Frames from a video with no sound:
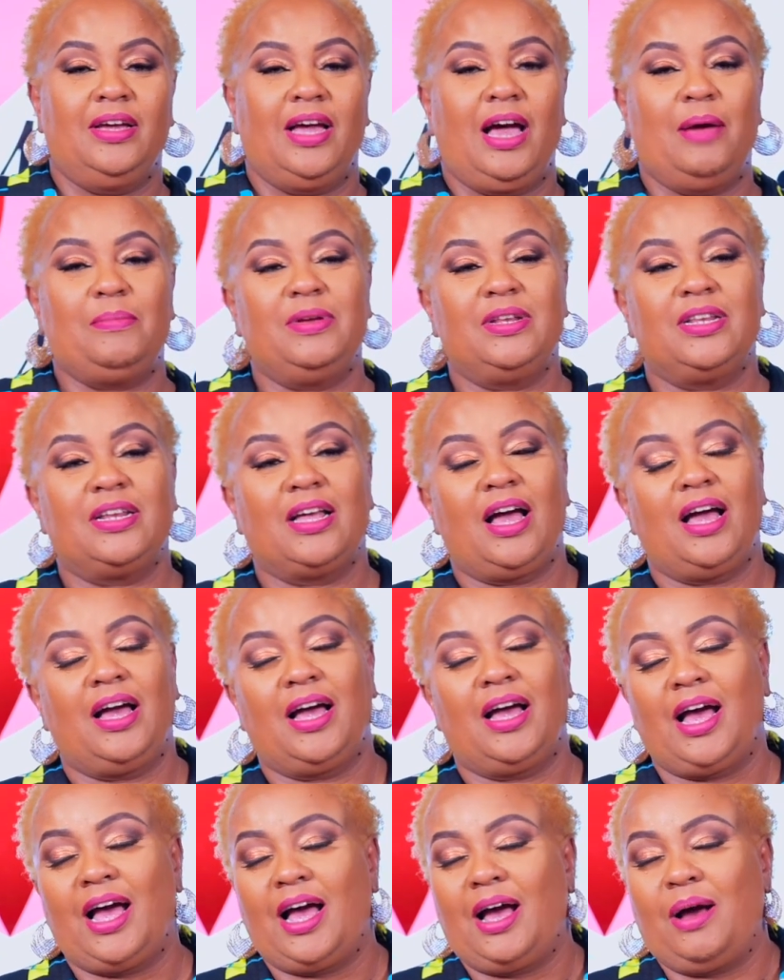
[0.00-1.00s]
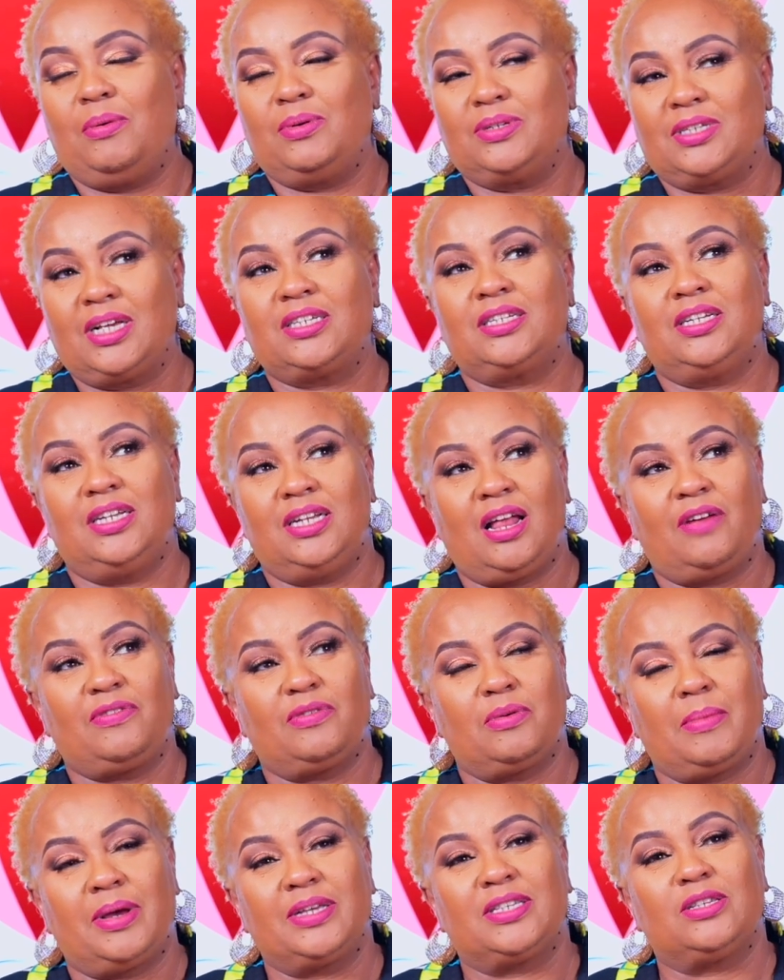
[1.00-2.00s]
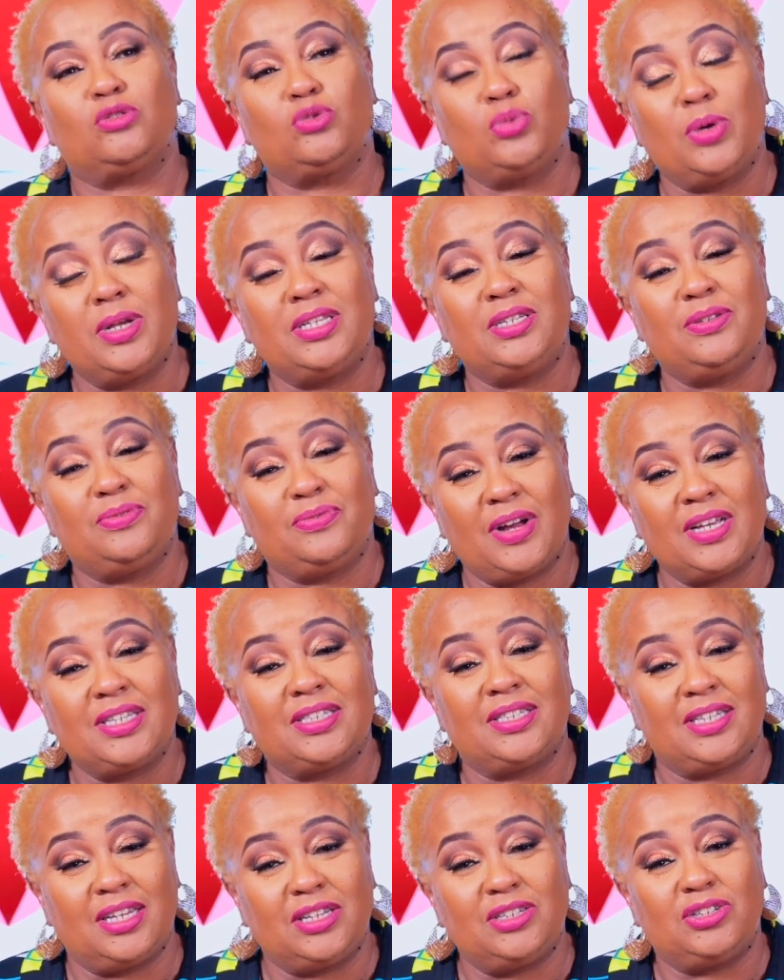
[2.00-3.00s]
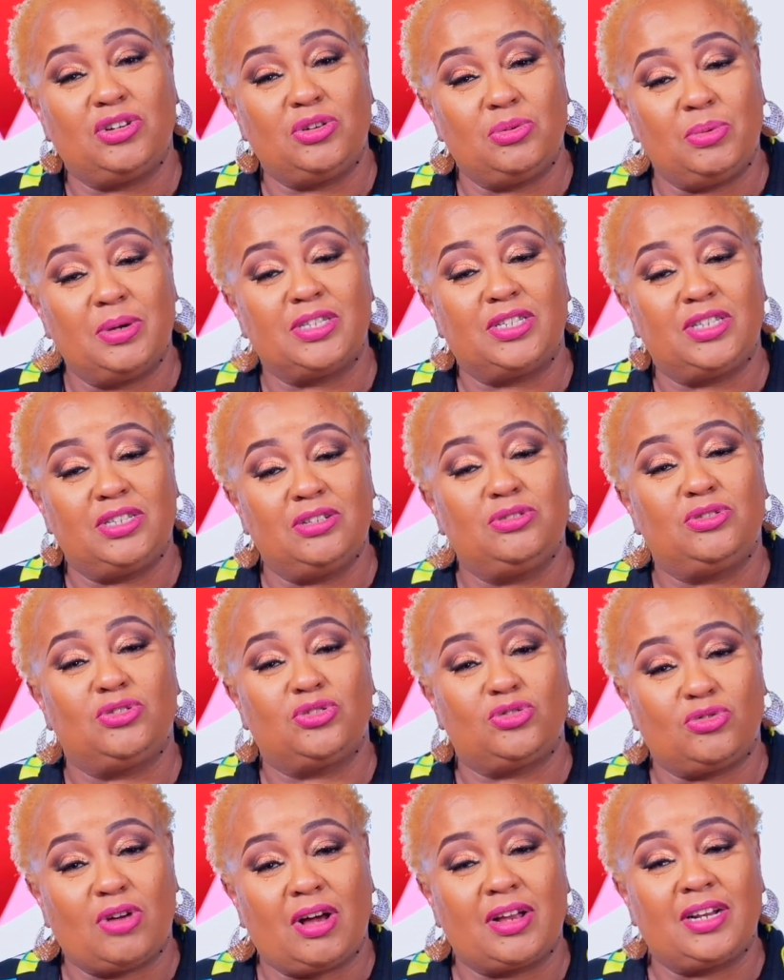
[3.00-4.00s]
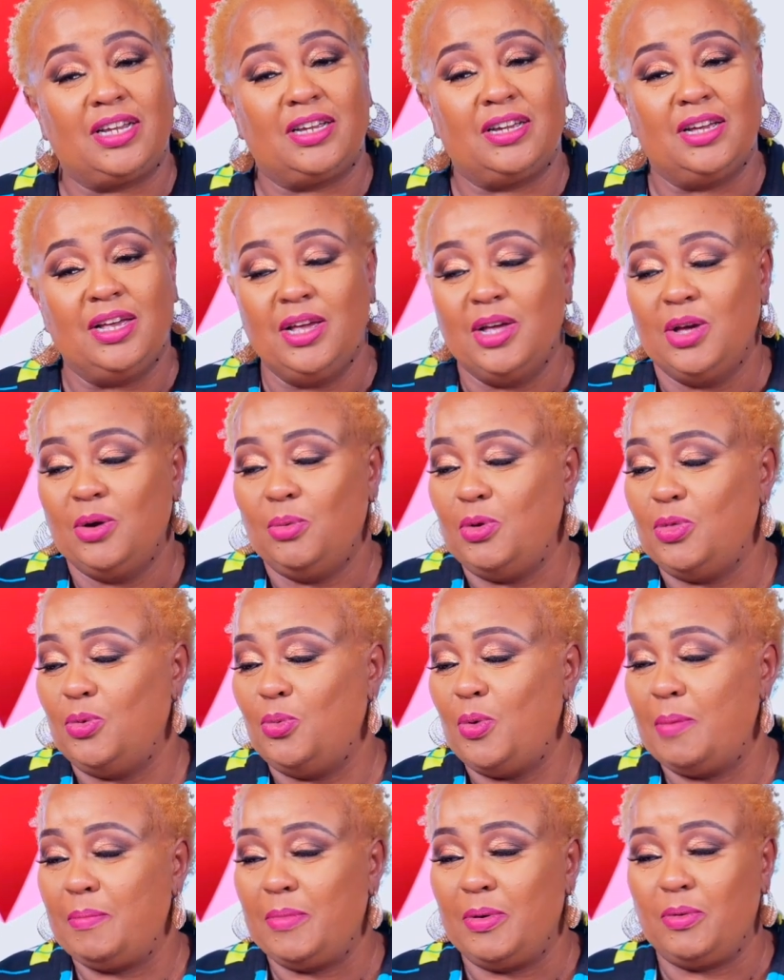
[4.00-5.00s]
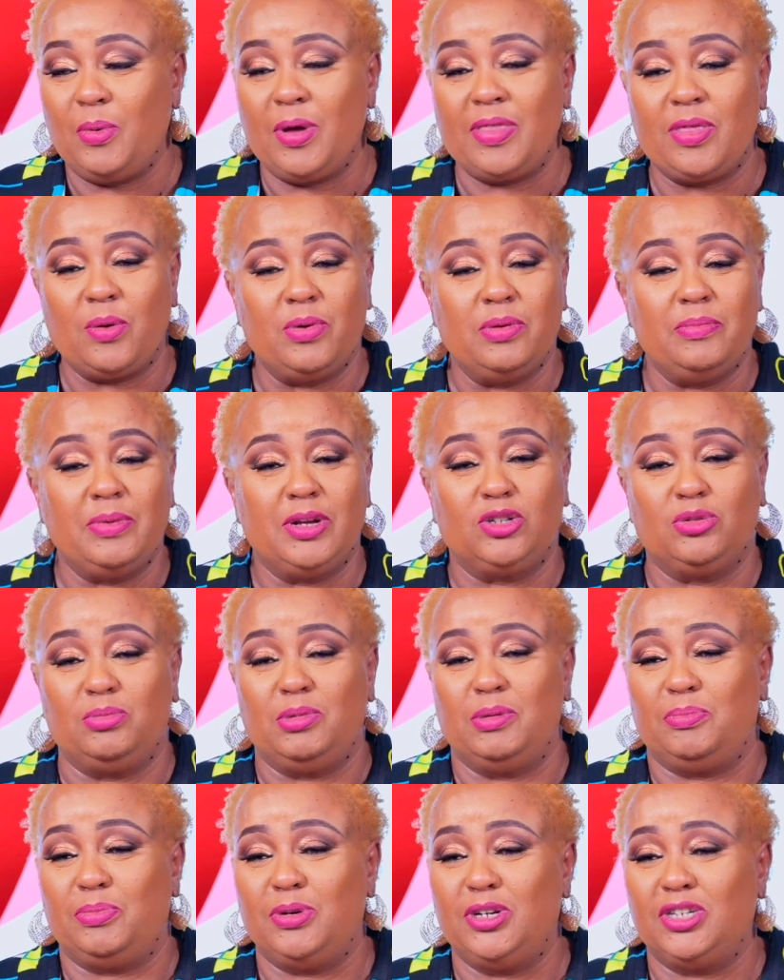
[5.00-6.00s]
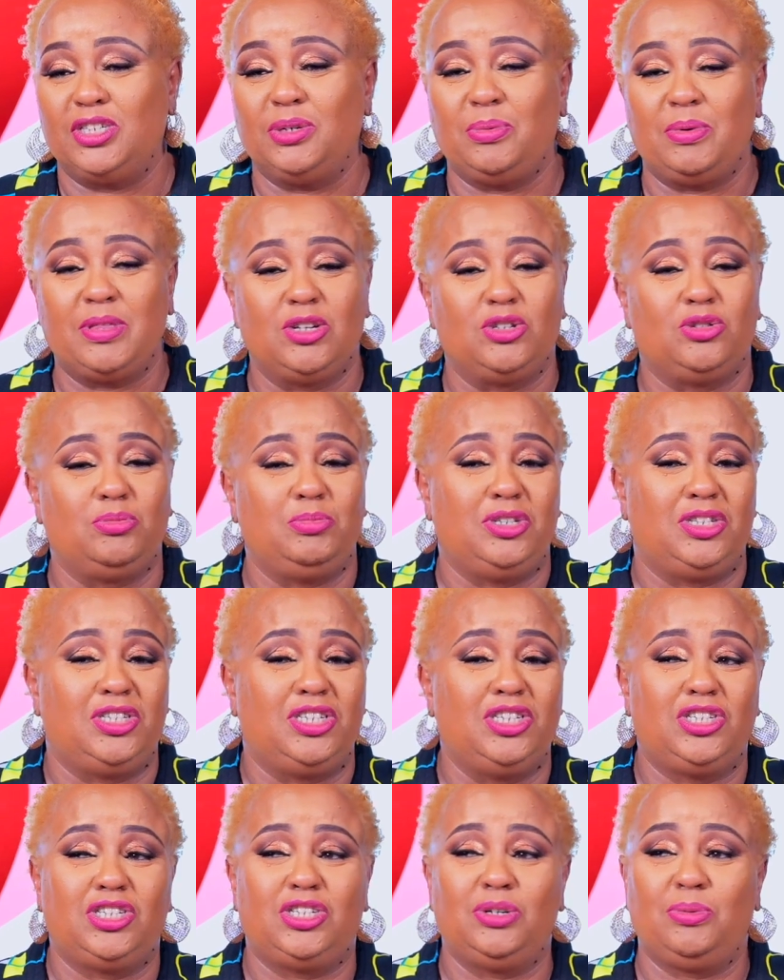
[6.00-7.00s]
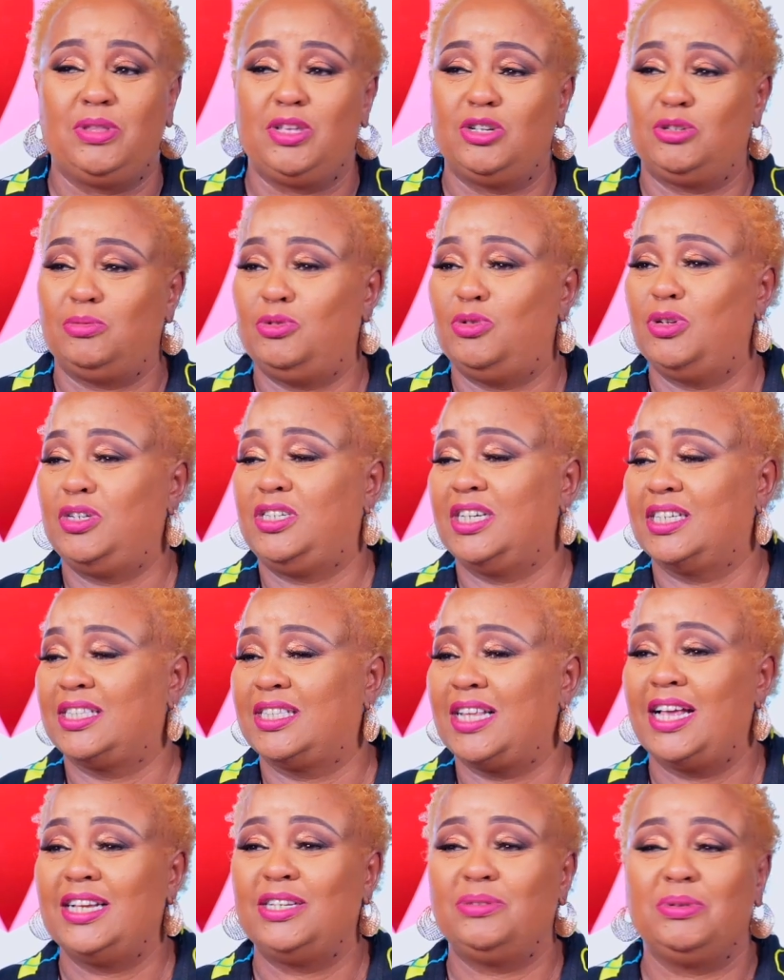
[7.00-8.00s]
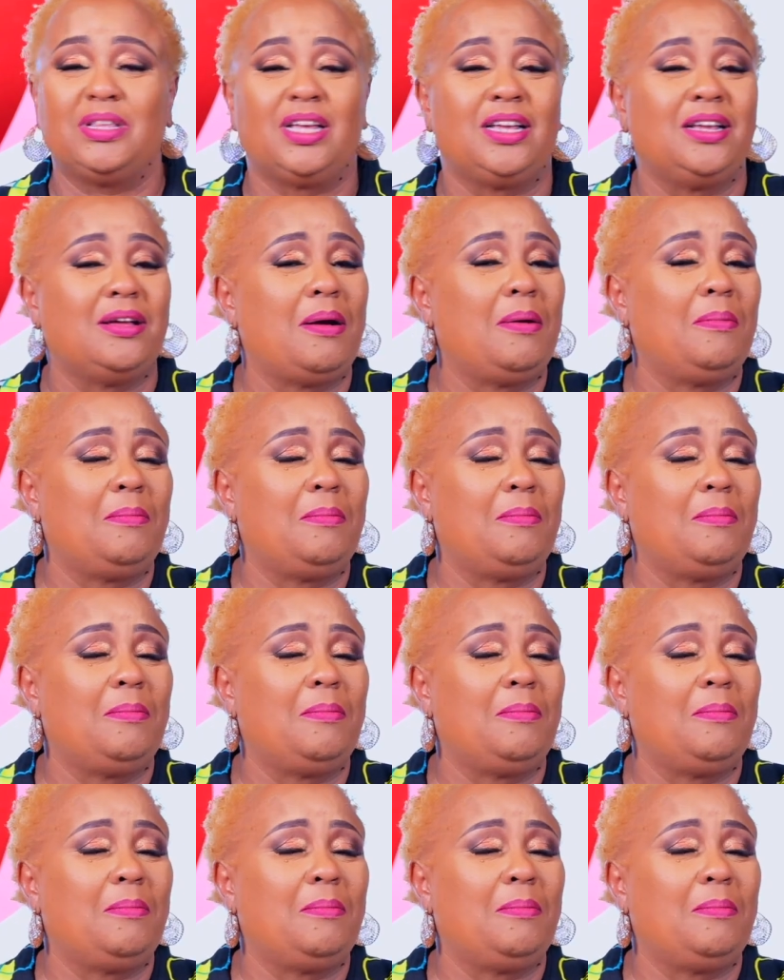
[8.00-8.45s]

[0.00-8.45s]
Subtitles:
I mean, I was actually laughing myself. 21st century, we're still struggling with whether women should be preaching, whether they should be teaching, whether they should be doing Just Angie,